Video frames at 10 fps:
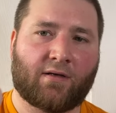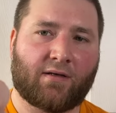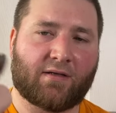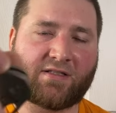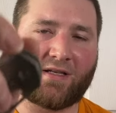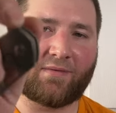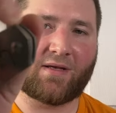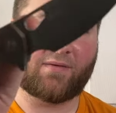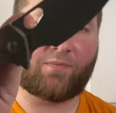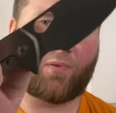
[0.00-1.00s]
You see I'm
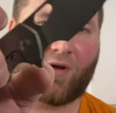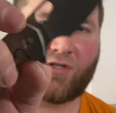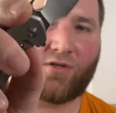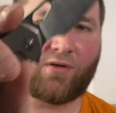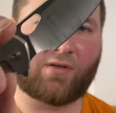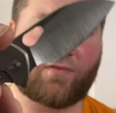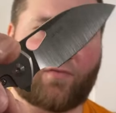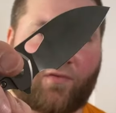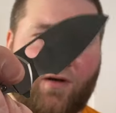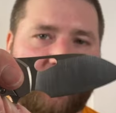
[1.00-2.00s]
getting pressure on the
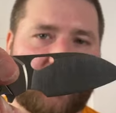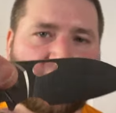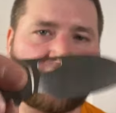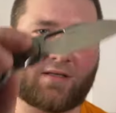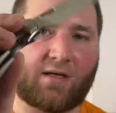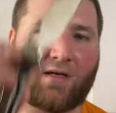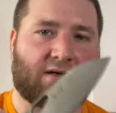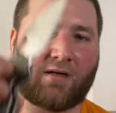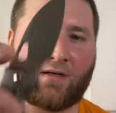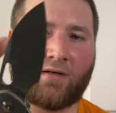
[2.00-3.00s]
frame lock there.